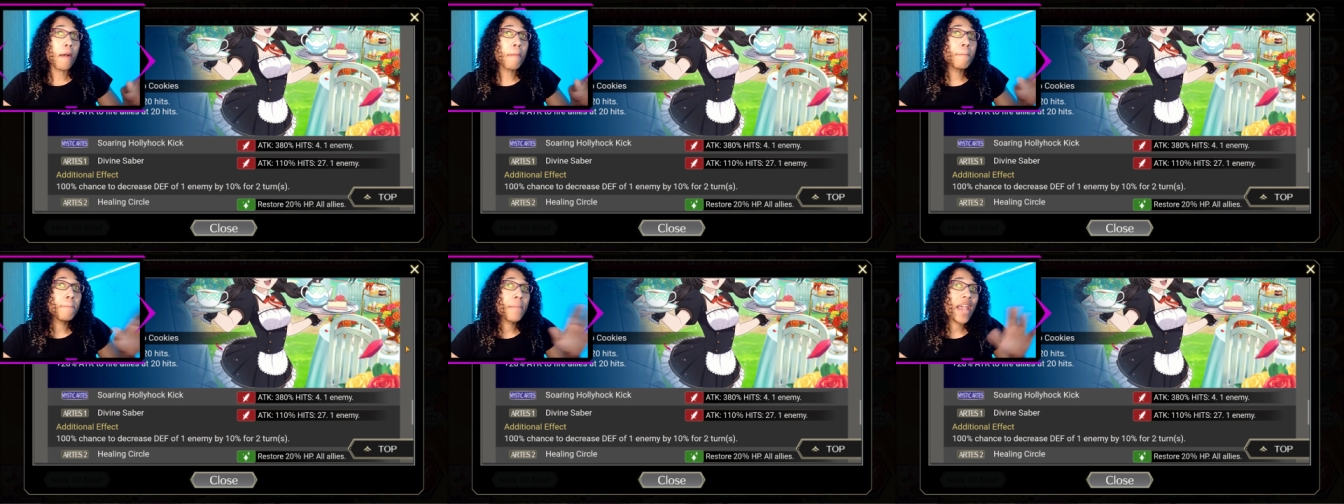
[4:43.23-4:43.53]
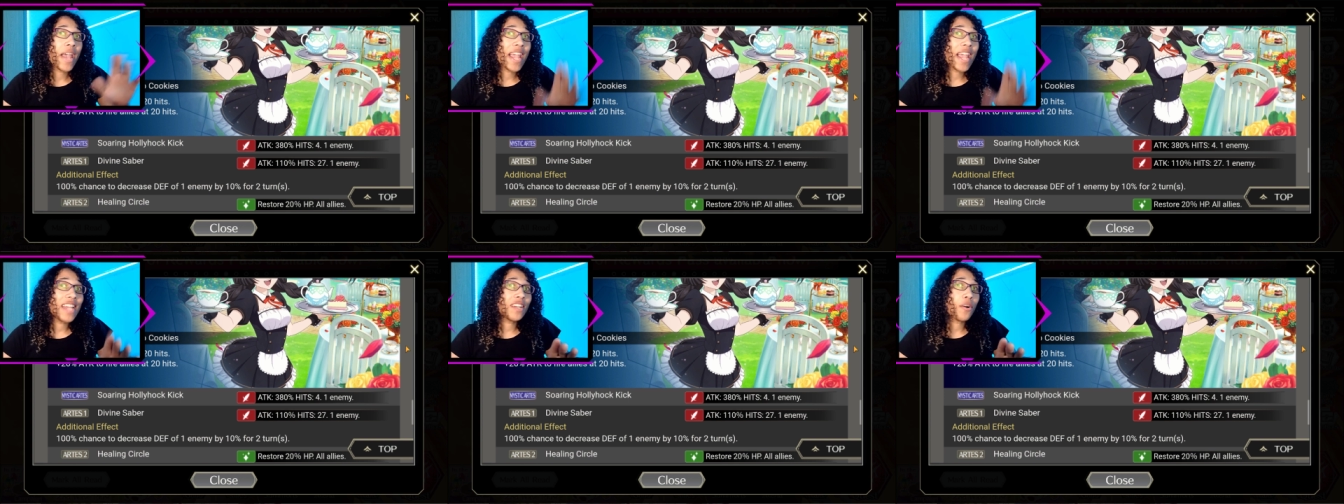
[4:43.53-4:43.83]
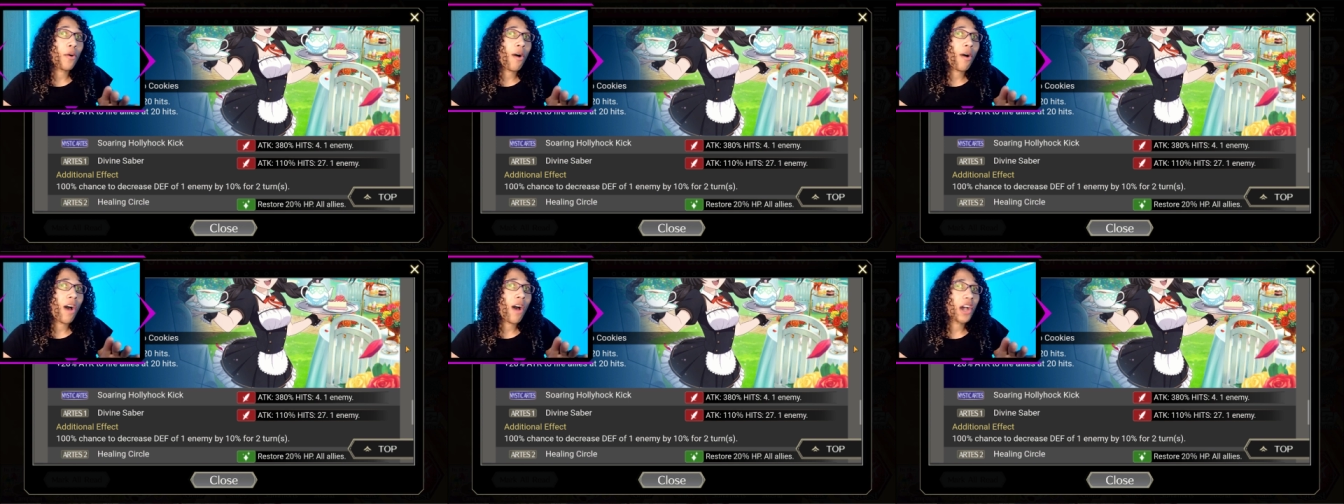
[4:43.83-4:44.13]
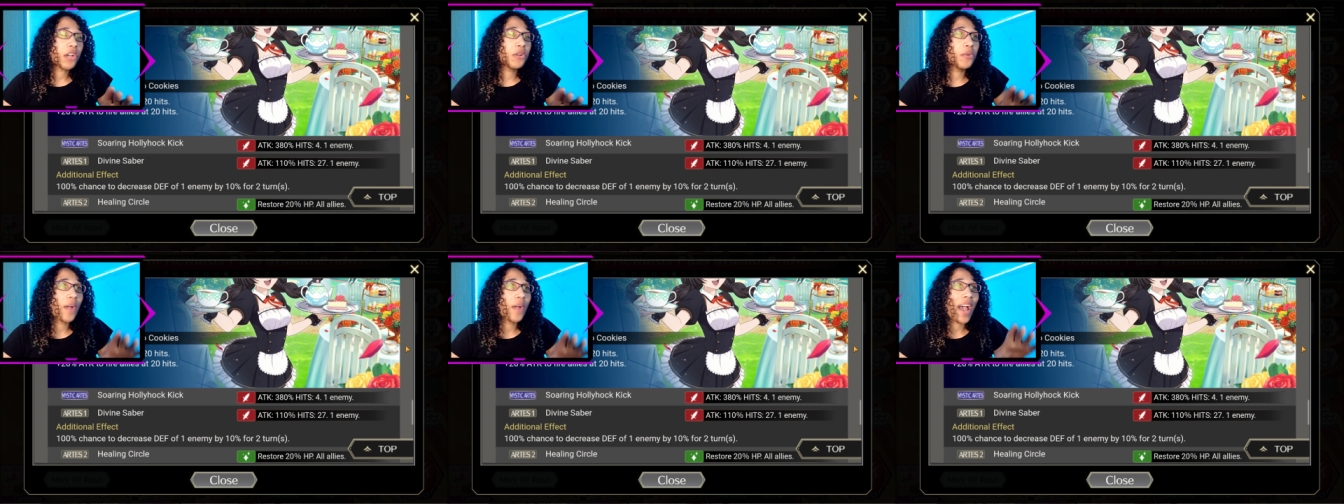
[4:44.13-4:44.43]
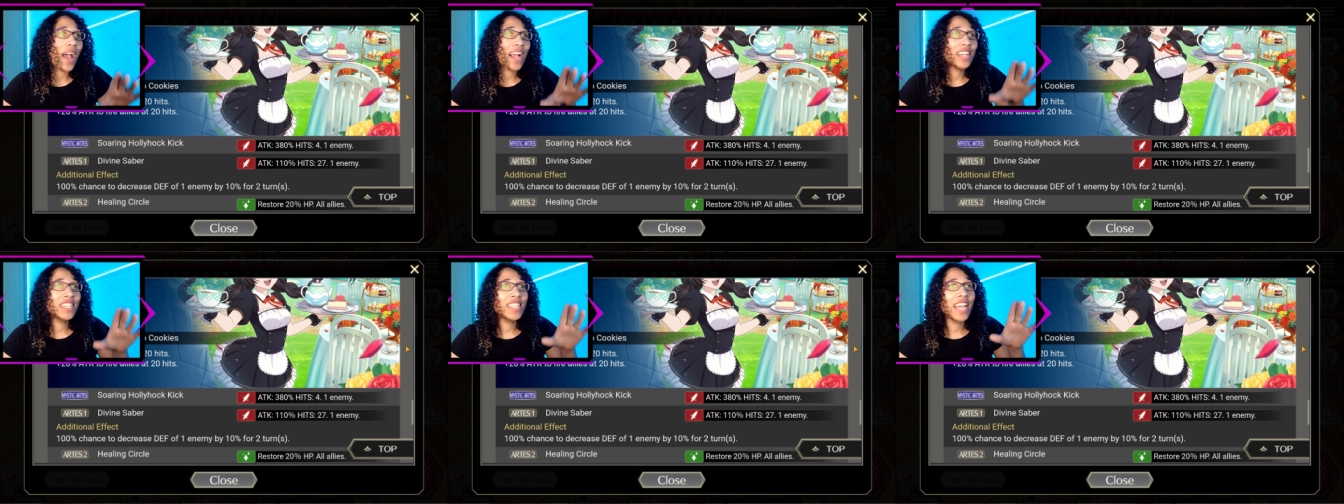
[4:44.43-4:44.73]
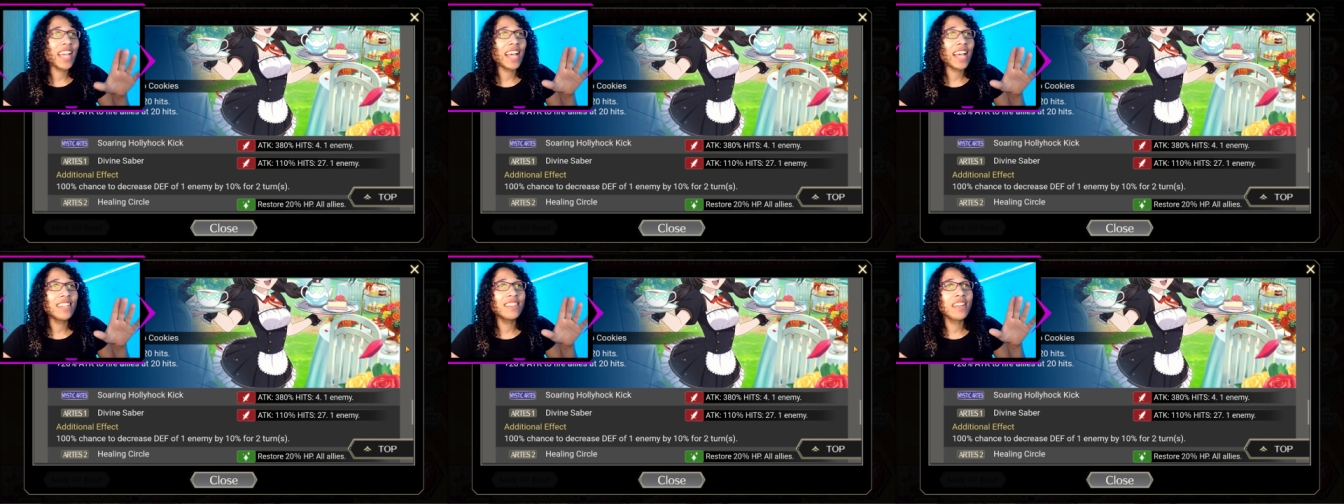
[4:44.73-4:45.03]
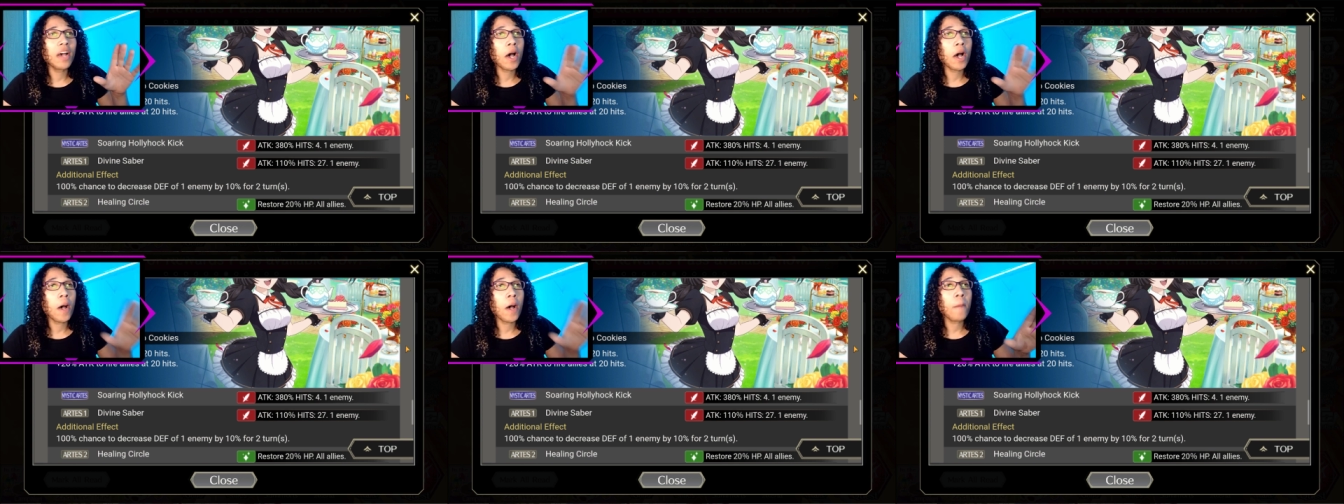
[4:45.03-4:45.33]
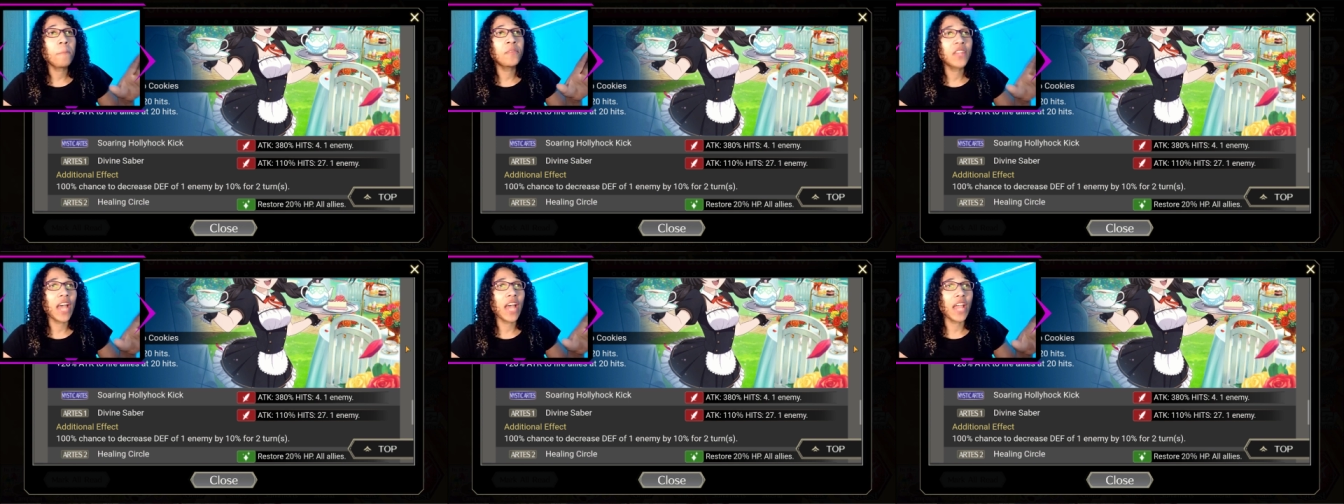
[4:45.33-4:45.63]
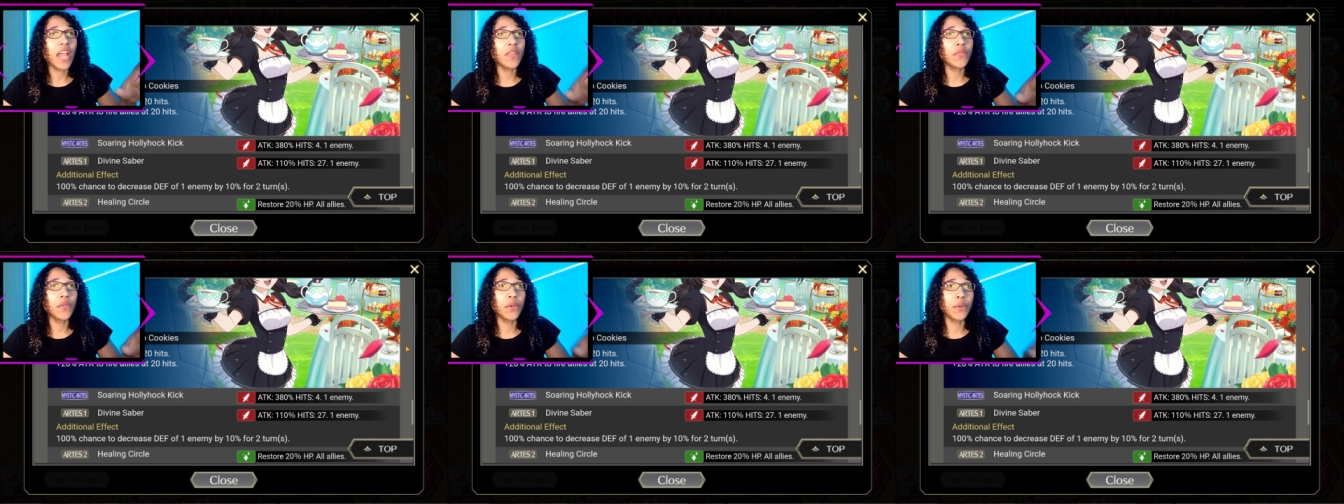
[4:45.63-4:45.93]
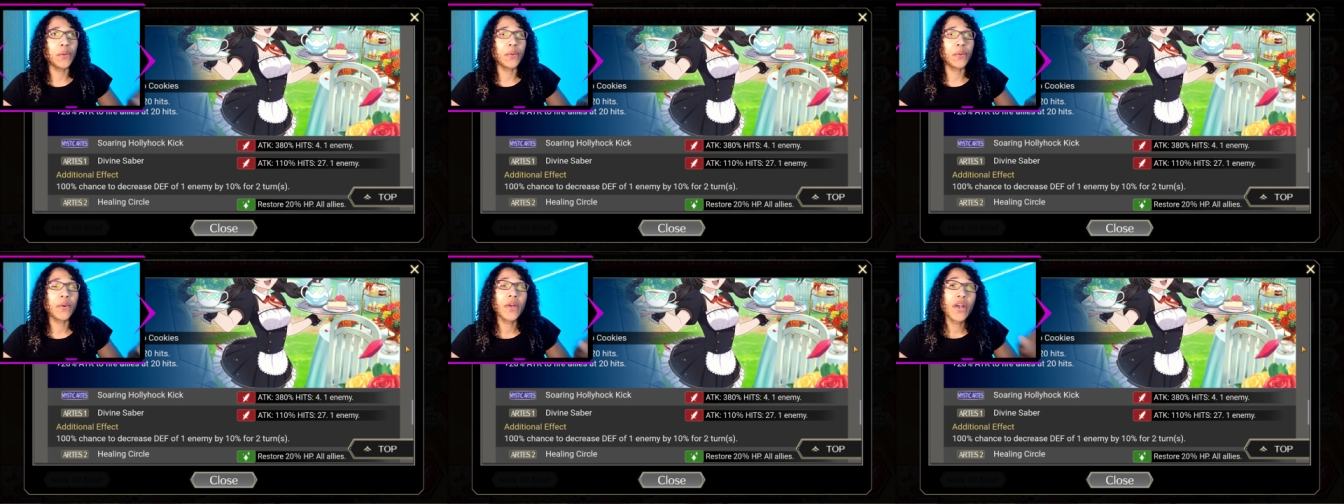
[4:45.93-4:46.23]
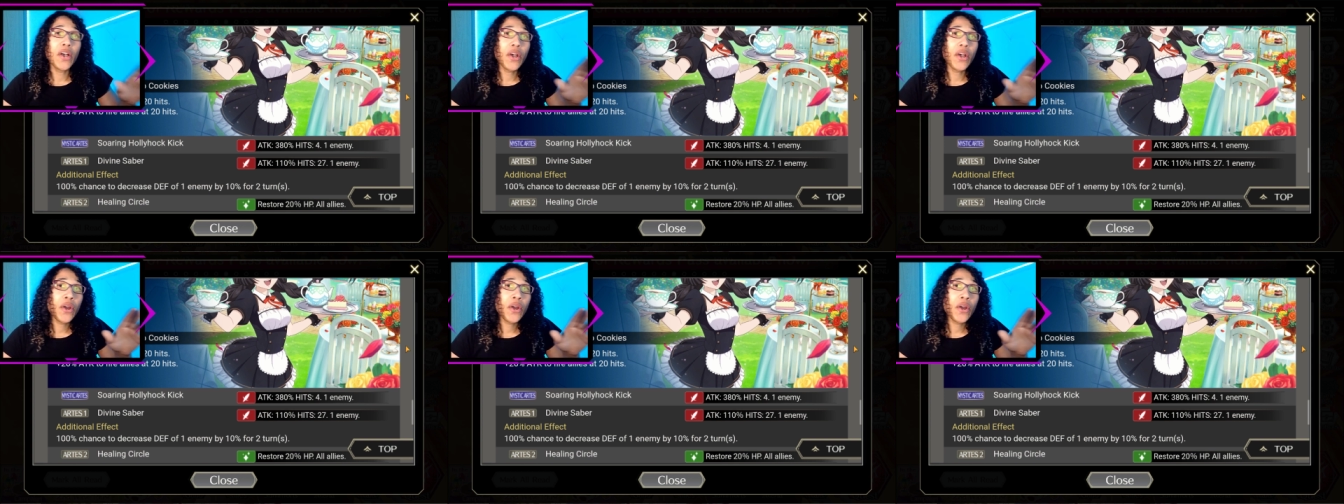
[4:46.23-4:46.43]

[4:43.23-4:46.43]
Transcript: Maid Kohaku actually has an upside though.